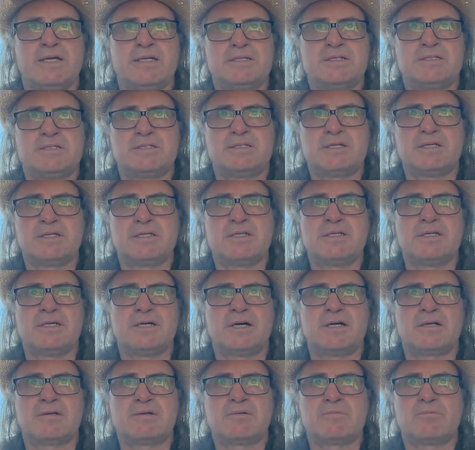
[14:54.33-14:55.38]
did
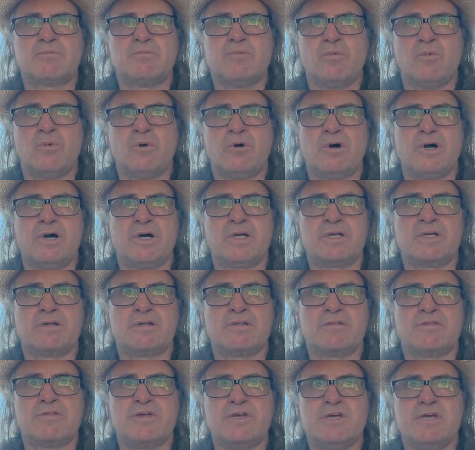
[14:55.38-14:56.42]
not want
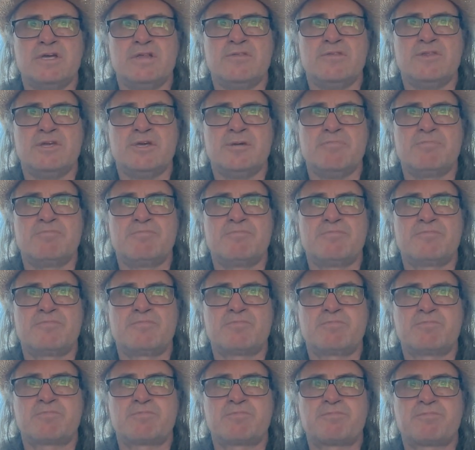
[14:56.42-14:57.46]
the
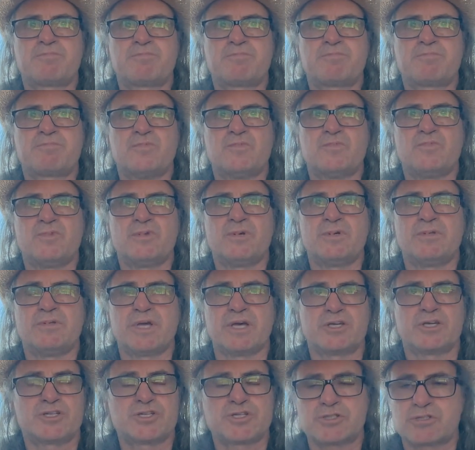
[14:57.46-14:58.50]

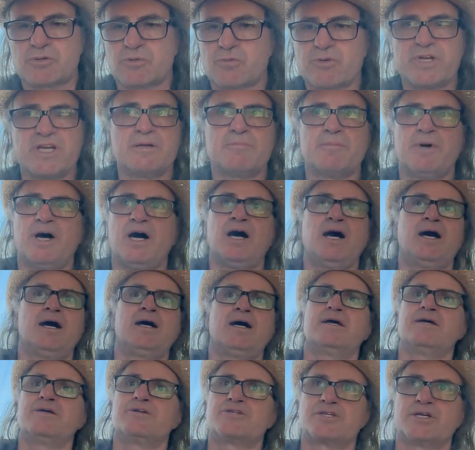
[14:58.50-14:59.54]
extreme
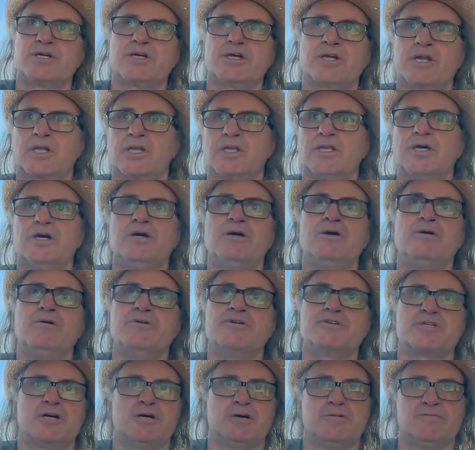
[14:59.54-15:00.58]
highs and
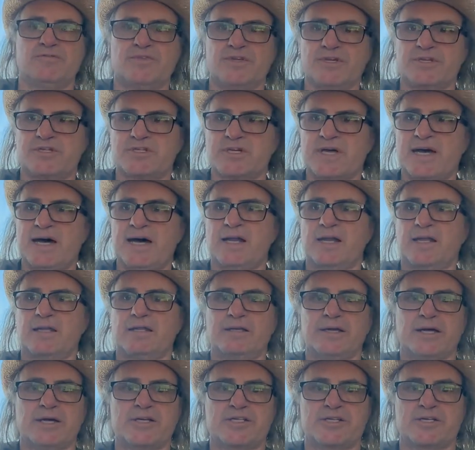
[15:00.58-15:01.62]
lows of this
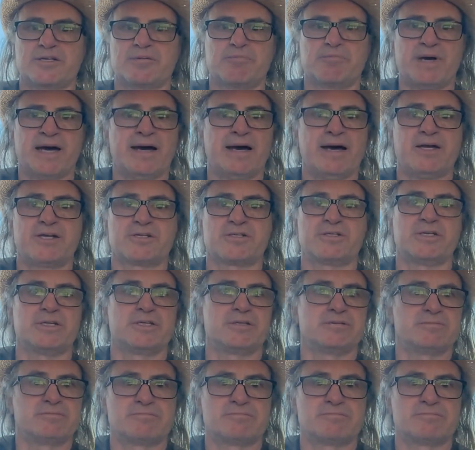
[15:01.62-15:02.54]
adolescent, passionate